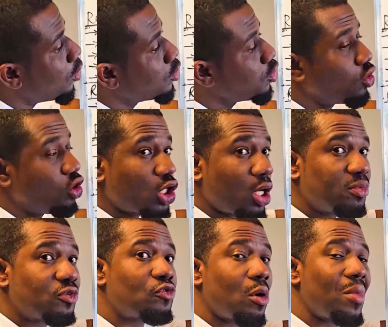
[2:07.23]
jobs
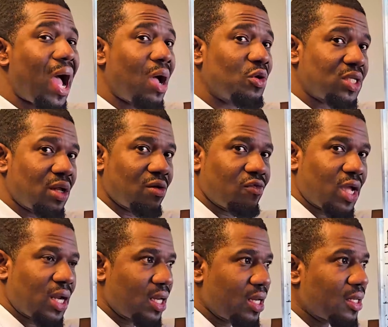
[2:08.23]
from outside of
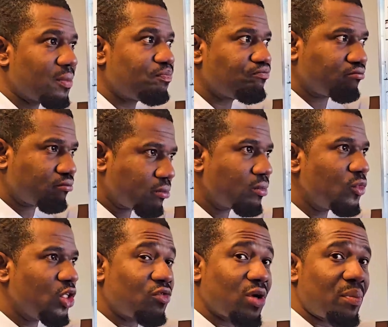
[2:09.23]
Canada.
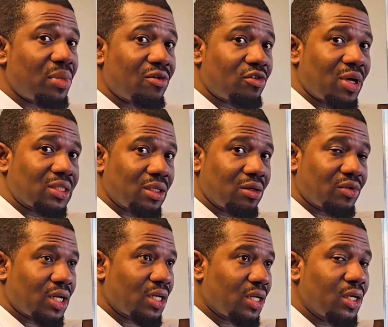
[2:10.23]
If you're applying from outside of
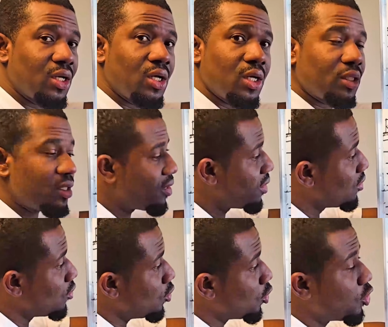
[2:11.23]
Canada, this is the
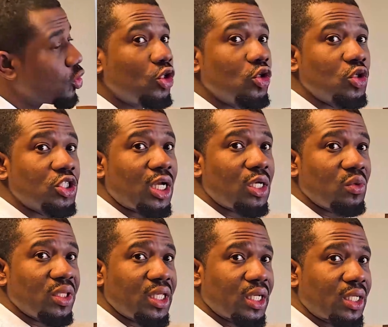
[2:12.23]
route you usually will
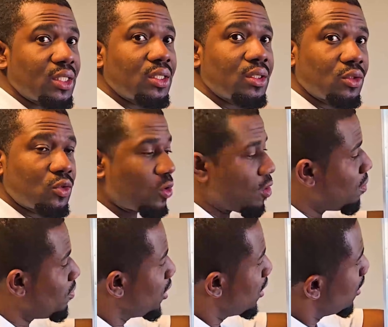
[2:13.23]
take to come.
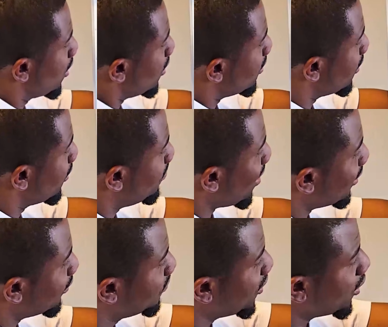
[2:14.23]
Then the
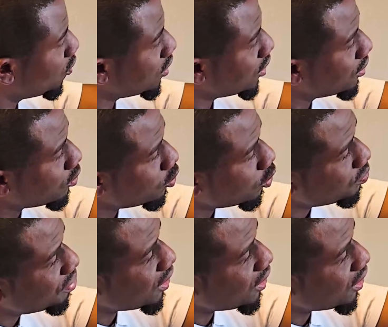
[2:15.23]
Path B, which is the road B,